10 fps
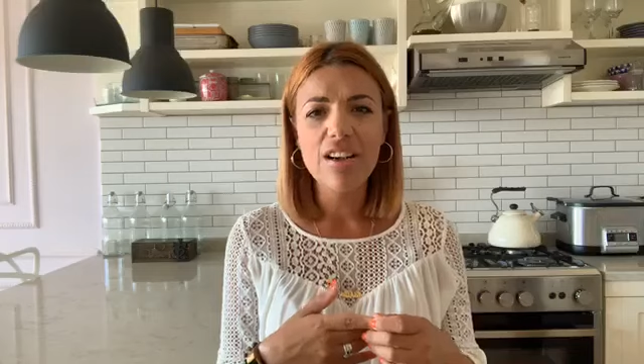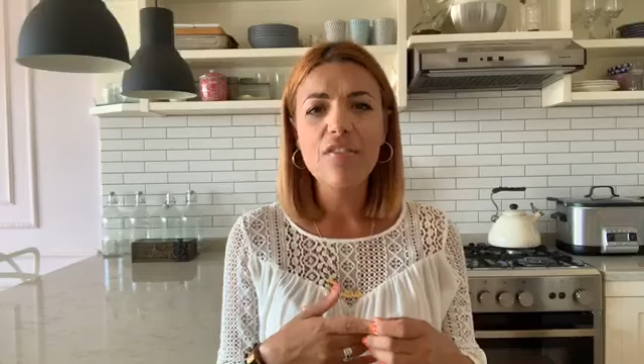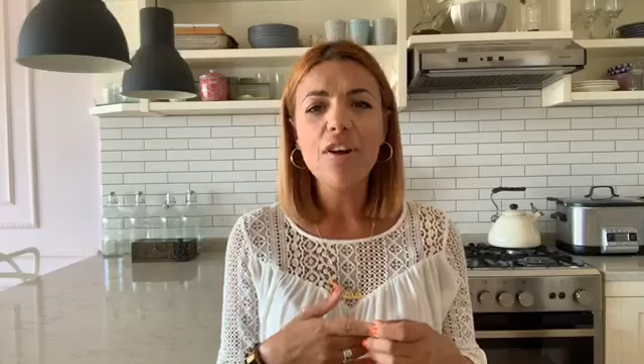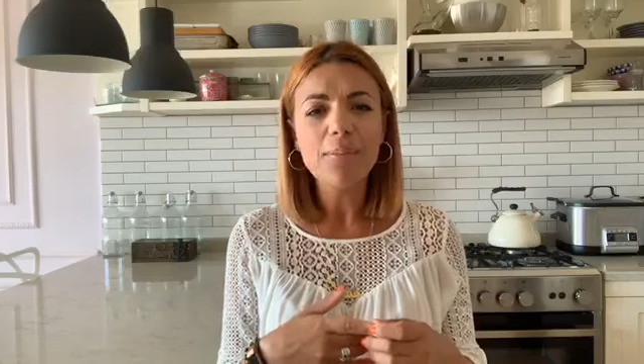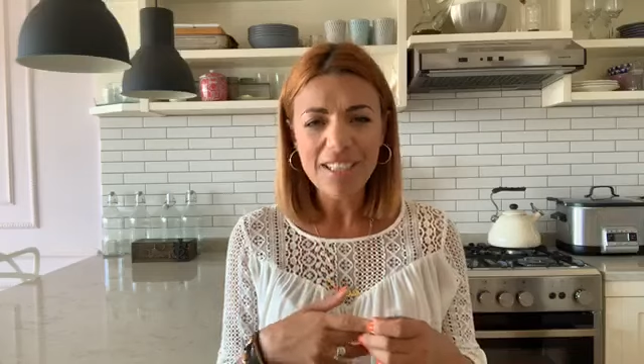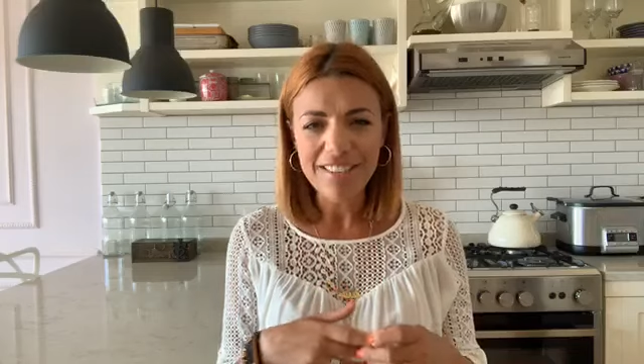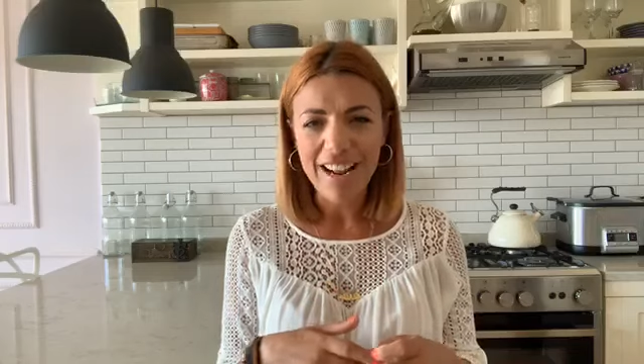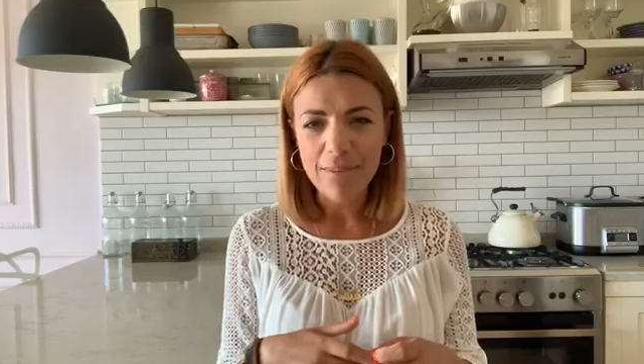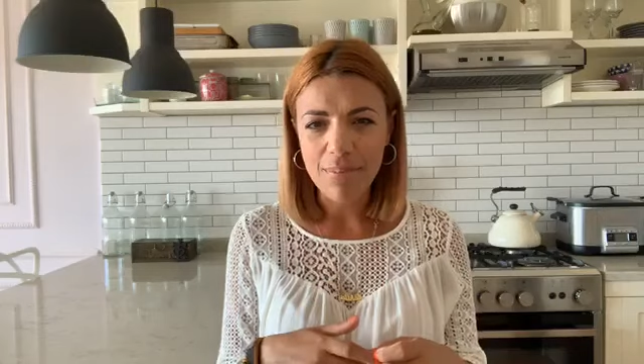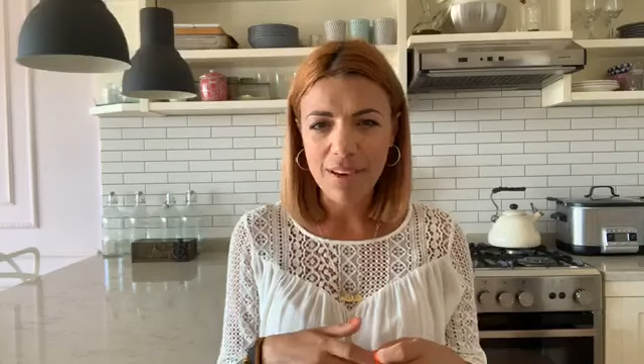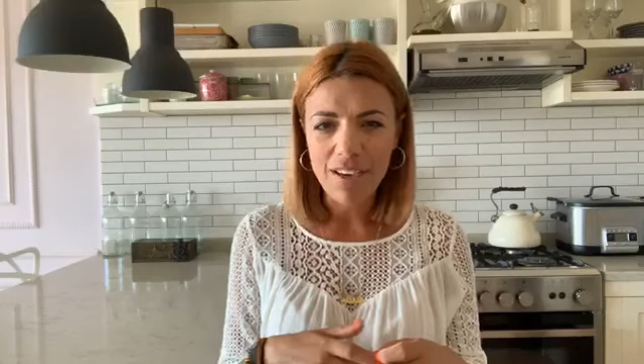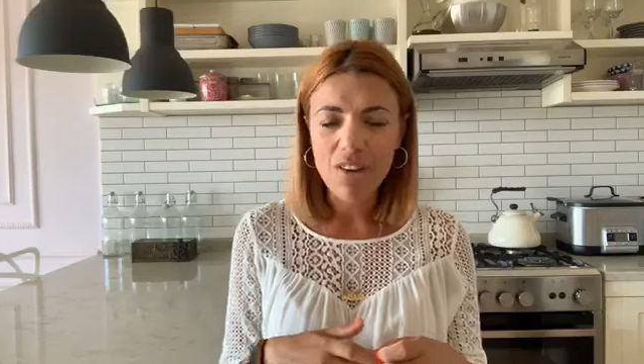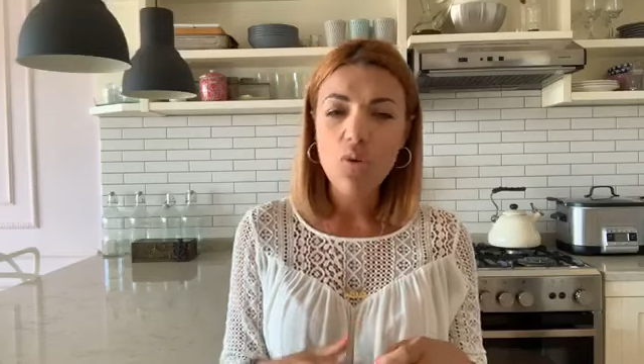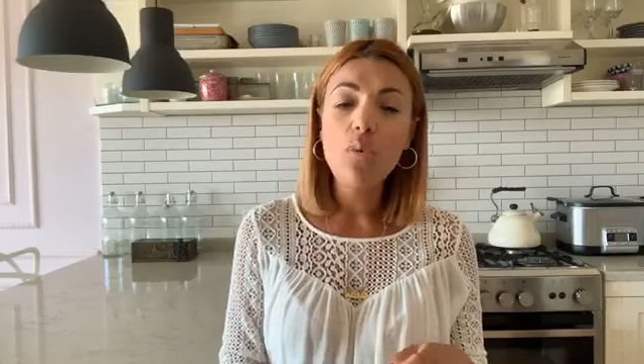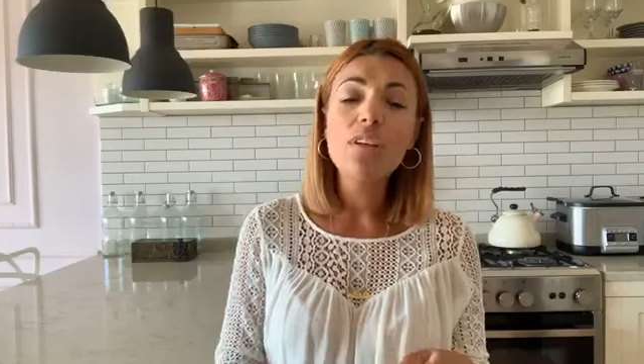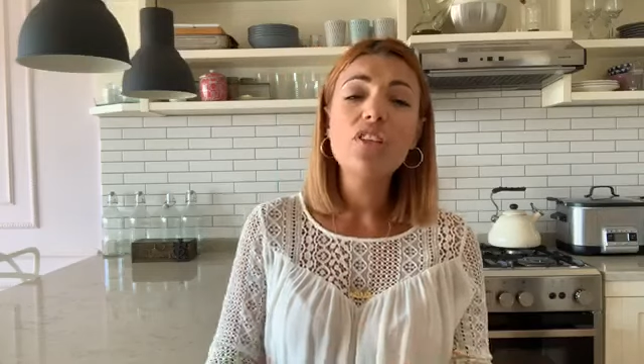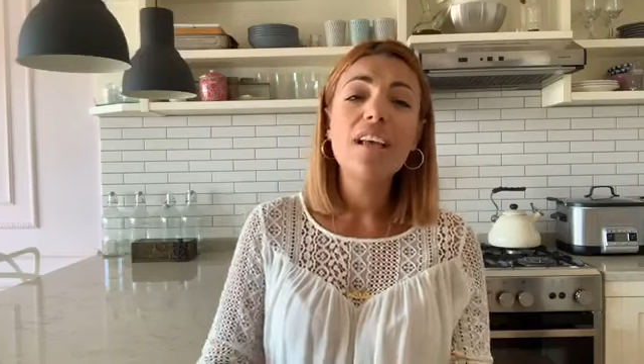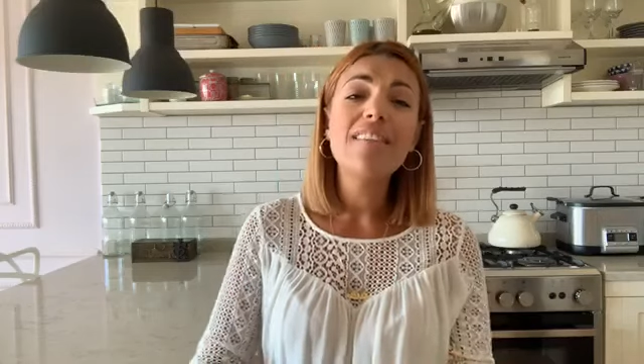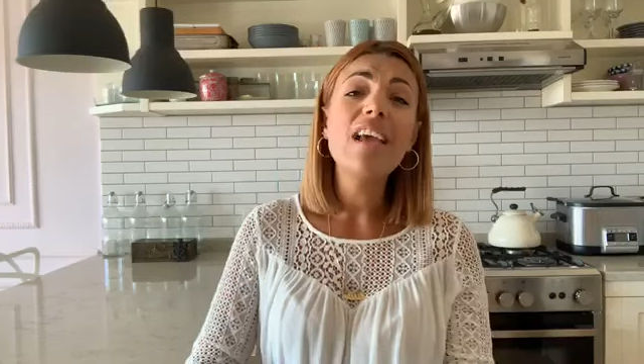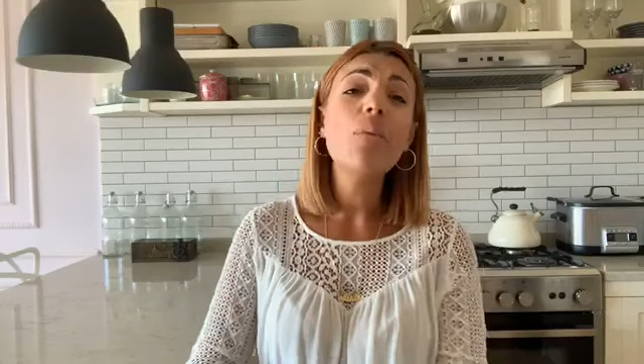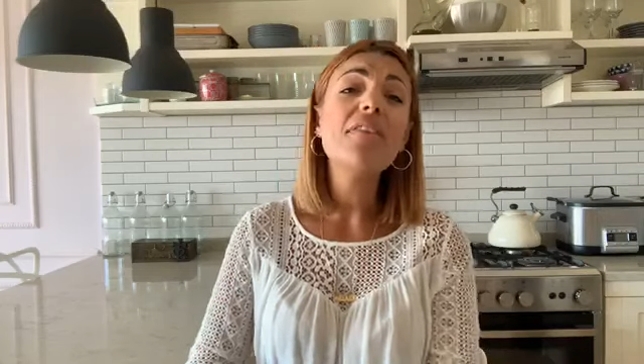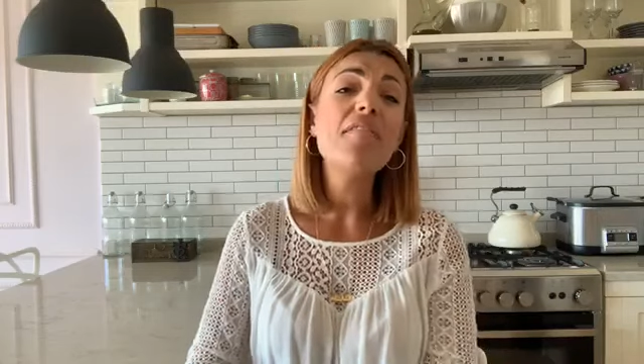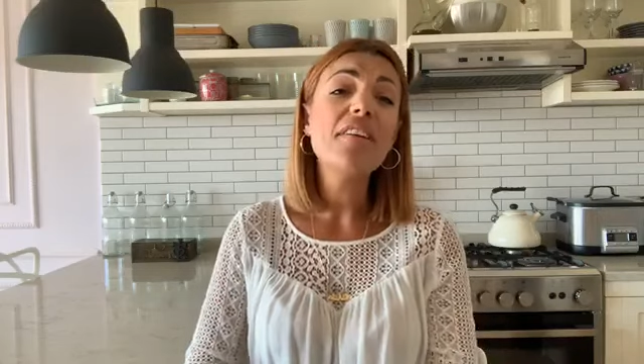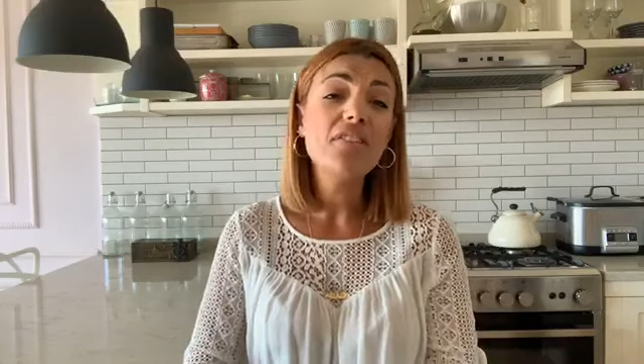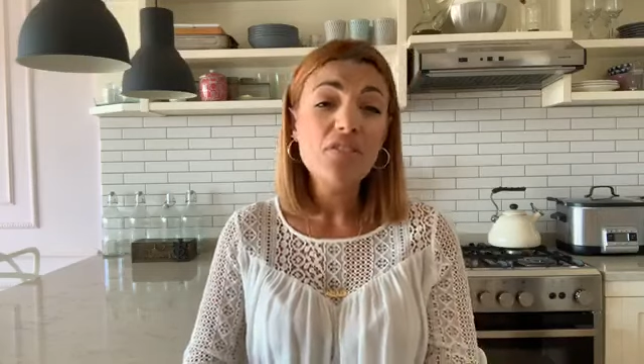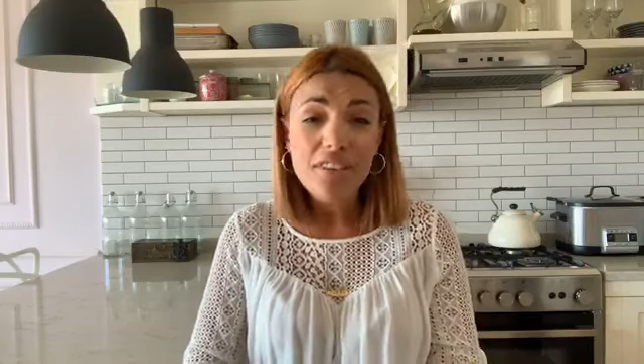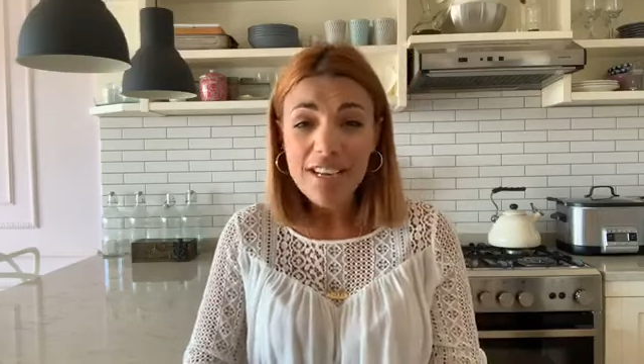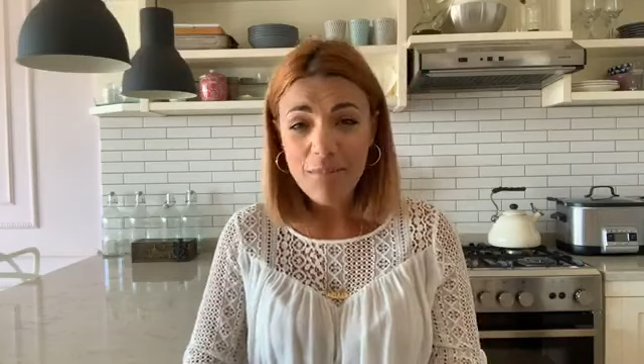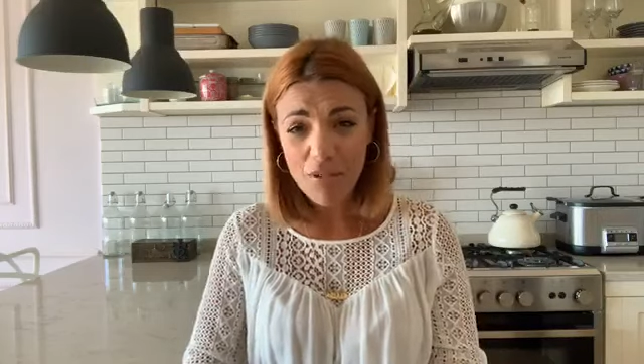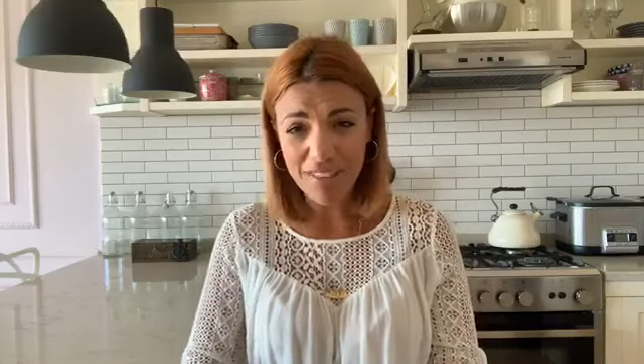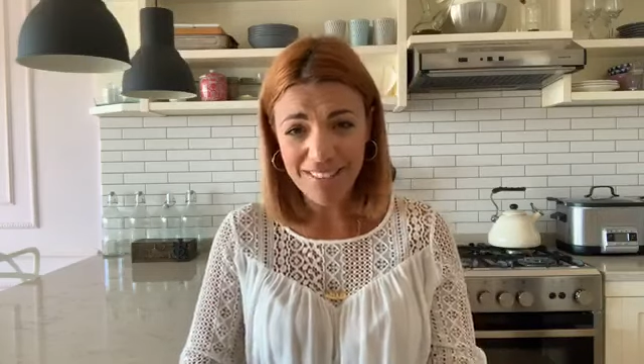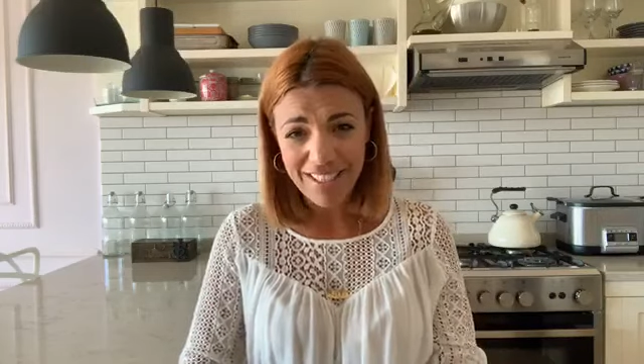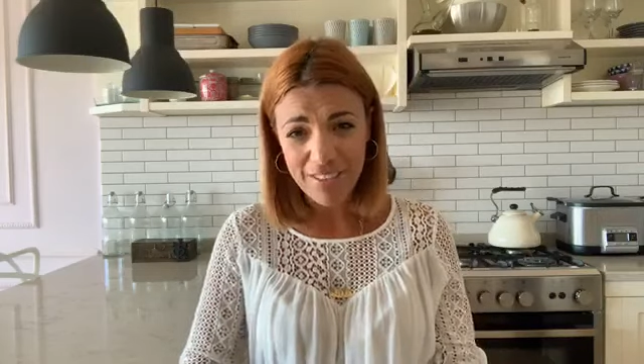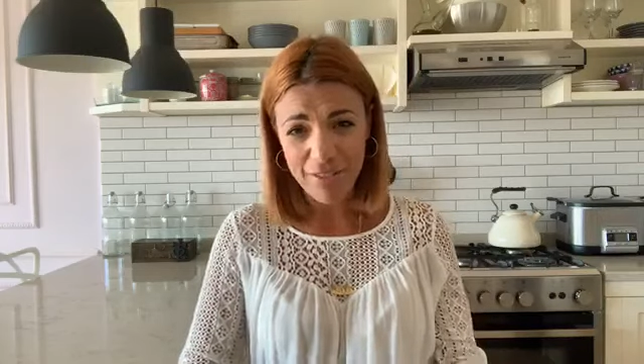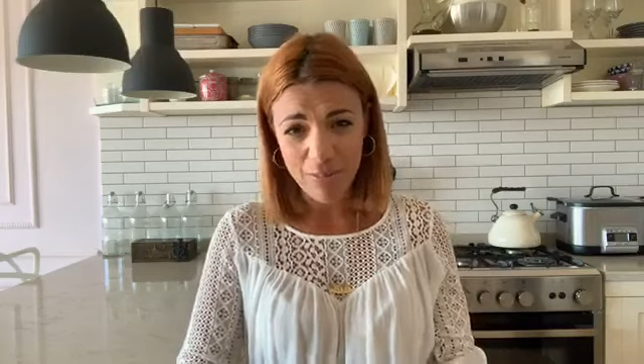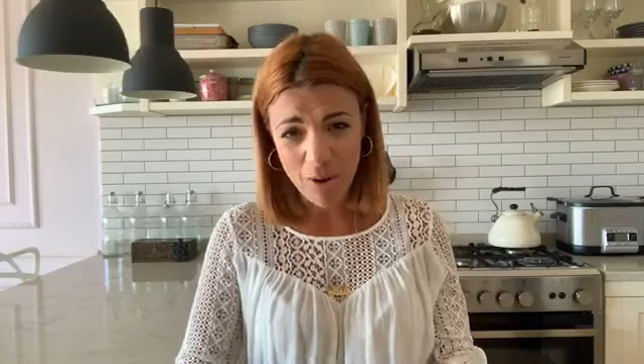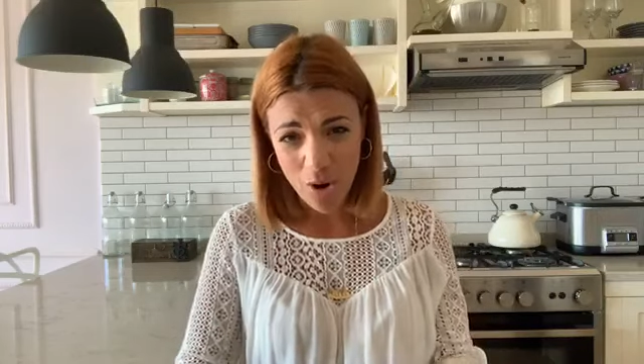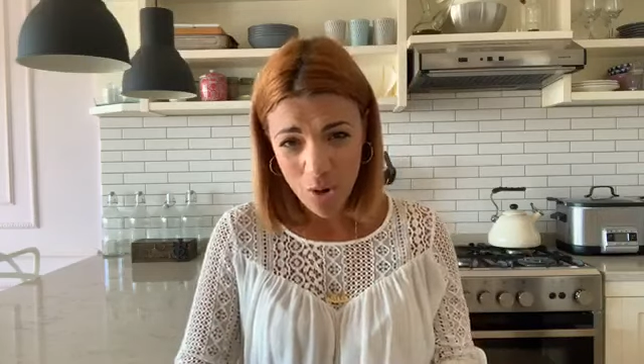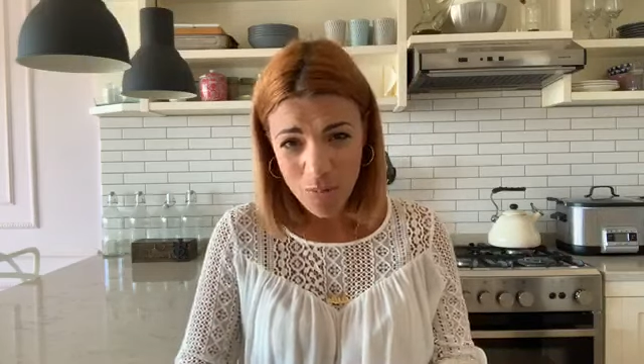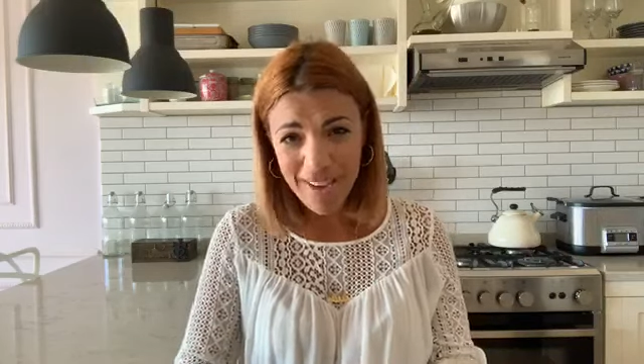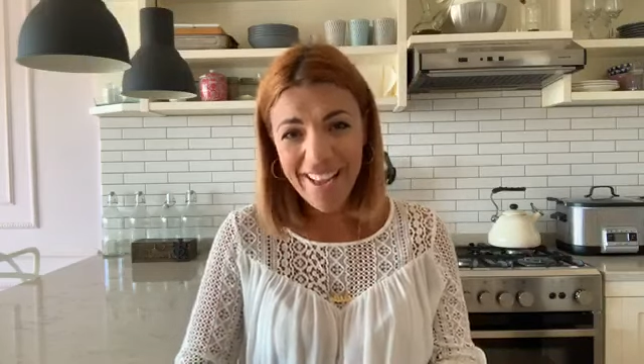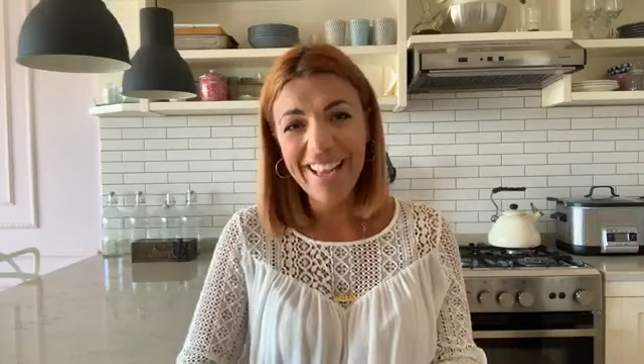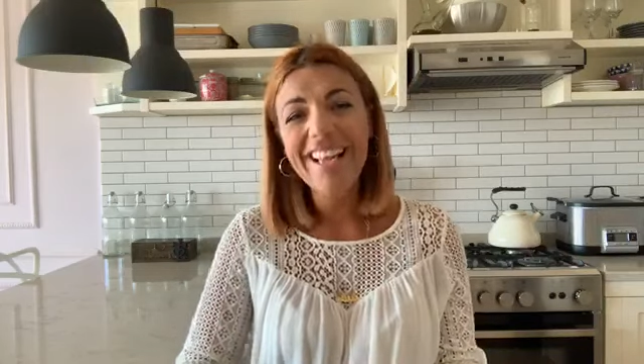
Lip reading: from their grandma, which they would never dream of eating from home.